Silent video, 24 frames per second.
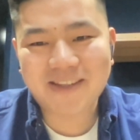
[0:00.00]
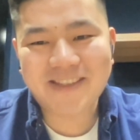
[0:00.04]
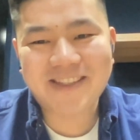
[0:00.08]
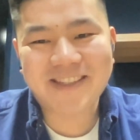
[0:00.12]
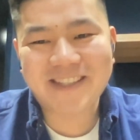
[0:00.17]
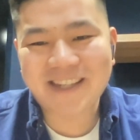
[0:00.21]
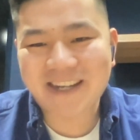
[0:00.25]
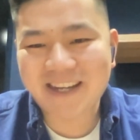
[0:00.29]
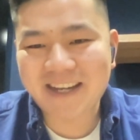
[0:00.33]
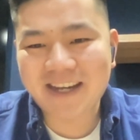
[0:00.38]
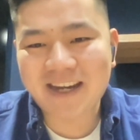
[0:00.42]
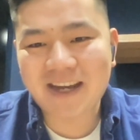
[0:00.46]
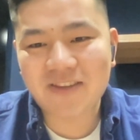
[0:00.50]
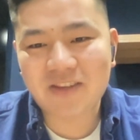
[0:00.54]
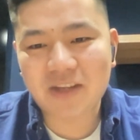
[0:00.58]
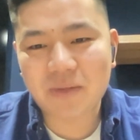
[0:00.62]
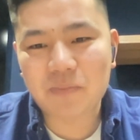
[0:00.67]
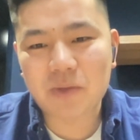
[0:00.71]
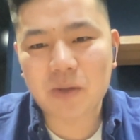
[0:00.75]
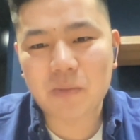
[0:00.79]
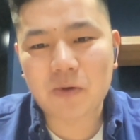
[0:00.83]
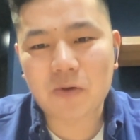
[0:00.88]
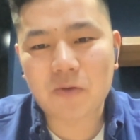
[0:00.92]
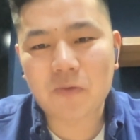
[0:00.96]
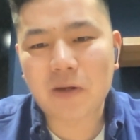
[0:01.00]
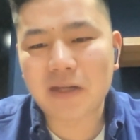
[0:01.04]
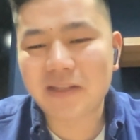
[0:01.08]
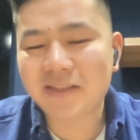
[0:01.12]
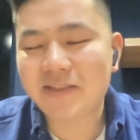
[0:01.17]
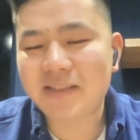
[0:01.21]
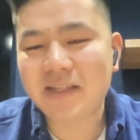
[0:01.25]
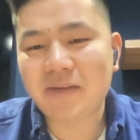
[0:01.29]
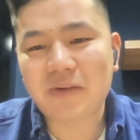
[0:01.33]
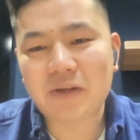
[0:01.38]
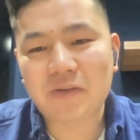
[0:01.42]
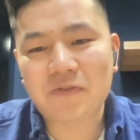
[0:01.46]
But today, I think people want
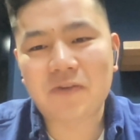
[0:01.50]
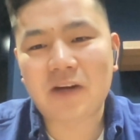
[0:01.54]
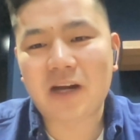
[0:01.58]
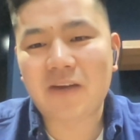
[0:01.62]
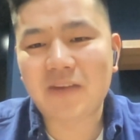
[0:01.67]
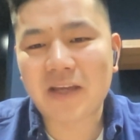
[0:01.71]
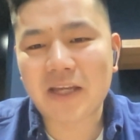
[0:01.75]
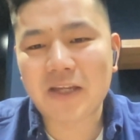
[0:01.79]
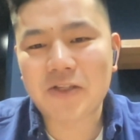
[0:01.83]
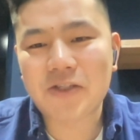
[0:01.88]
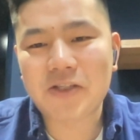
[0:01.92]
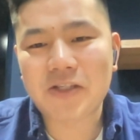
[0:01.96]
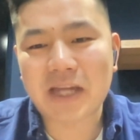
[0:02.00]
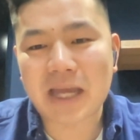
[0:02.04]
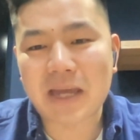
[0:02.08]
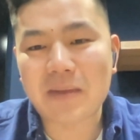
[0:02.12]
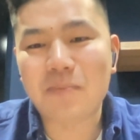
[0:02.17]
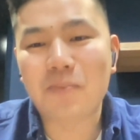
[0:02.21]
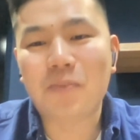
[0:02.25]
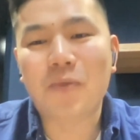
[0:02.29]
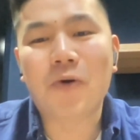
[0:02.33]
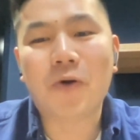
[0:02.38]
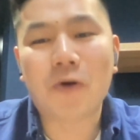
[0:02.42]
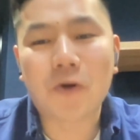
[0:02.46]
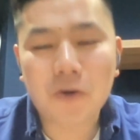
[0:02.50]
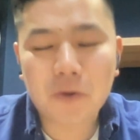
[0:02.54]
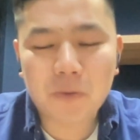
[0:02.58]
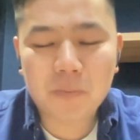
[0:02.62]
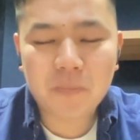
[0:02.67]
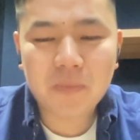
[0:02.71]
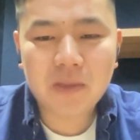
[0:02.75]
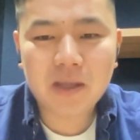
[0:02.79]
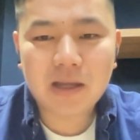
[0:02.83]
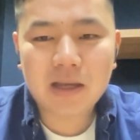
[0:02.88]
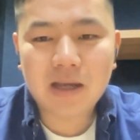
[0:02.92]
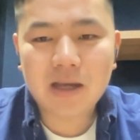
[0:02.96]
75-inch and more.
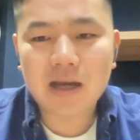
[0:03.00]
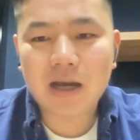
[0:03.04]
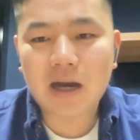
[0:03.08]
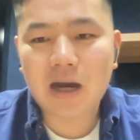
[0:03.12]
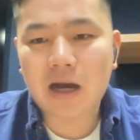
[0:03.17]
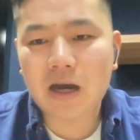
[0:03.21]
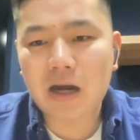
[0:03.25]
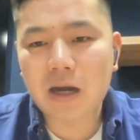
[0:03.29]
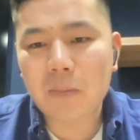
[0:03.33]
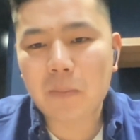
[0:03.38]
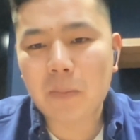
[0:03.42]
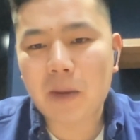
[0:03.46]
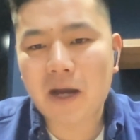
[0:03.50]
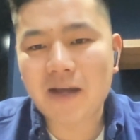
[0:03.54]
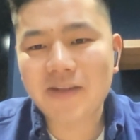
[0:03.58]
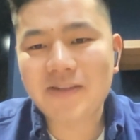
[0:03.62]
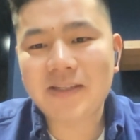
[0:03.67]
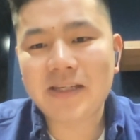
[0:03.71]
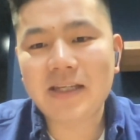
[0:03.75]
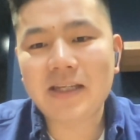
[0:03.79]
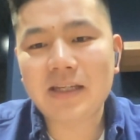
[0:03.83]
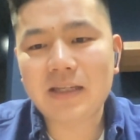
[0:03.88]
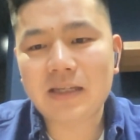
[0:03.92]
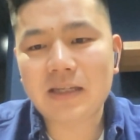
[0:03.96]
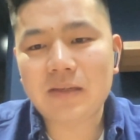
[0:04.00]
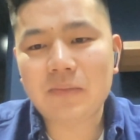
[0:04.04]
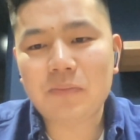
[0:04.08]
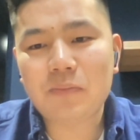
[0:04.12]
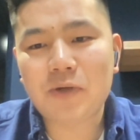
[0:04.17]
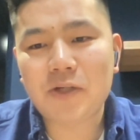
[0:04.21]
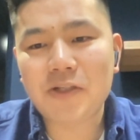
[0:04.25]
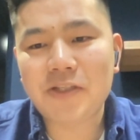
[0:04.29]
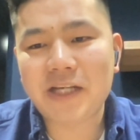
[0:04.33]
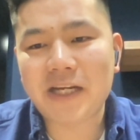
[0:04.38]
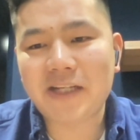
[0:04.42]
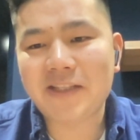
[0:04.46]
I think
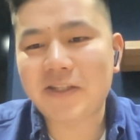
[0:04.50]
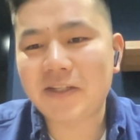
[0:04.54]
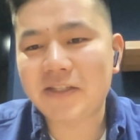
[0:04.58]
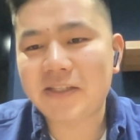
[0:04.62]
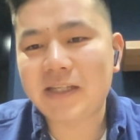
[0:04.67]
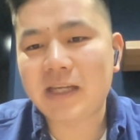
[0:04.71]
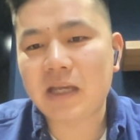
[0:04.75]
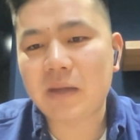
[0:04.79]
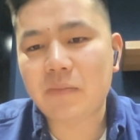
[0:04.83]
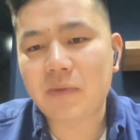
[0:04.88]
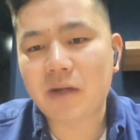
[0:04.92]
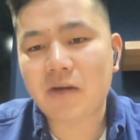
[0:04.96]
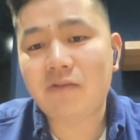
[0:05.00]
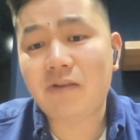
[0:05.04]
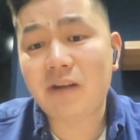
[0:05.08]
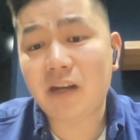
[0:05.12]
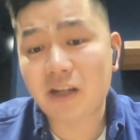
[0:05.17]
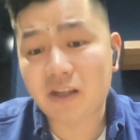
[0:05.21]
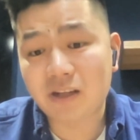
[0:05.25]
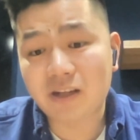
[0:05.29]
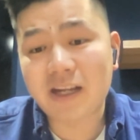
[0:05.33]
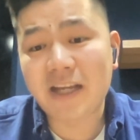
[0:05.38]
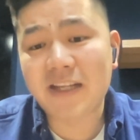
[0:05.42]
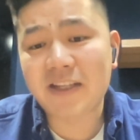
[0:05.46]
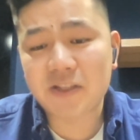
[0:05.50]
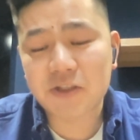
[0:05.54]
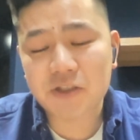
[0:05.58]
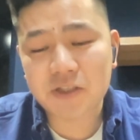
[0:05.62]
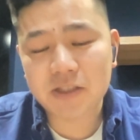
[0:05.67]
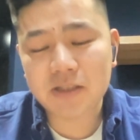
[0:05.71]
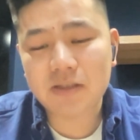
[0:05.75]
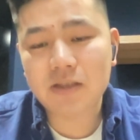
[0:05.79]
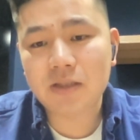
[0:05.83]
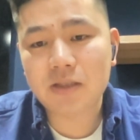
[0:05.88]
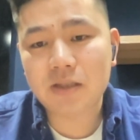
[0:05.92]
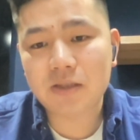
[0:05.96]
projectors can be a really good
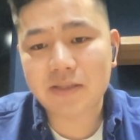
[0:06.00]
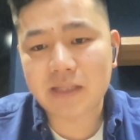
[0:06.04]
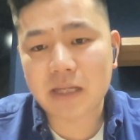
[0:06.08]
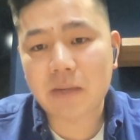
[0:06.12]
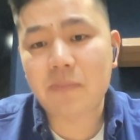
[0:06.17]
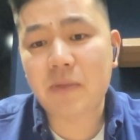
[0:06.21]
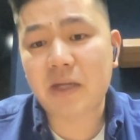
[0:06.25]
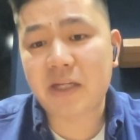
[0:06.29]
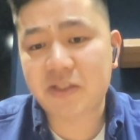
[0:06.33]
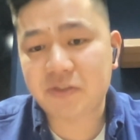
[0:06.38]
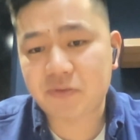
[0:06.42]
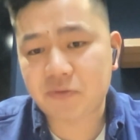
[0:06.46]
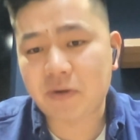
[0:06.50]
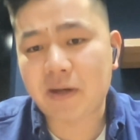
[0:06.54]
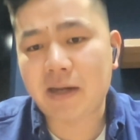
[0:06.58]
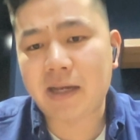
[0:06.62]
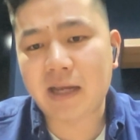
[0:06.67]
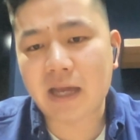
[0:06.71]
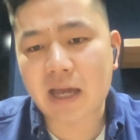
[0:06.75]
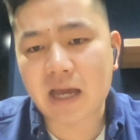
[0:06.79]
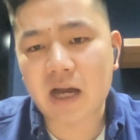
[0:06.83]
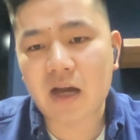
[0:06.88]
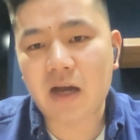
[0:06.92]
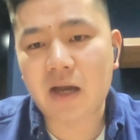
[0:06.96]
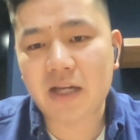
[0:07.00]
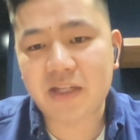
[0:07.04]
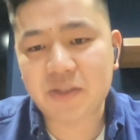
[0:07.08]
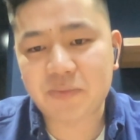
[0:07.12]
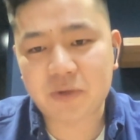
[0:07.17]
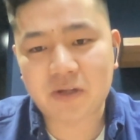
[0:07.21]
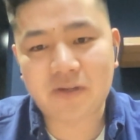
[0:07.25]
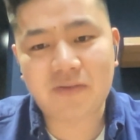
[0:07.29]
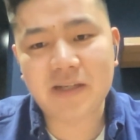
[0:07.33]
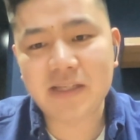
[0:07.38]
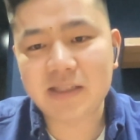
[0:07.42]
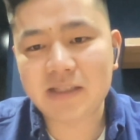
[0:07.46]
addition to that big screen
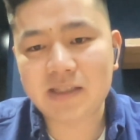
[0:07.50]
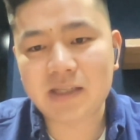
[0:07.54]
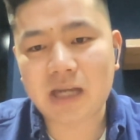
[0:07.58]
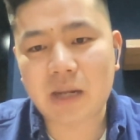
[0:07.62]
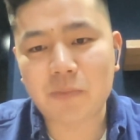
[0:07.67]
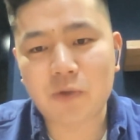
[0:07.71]
experience.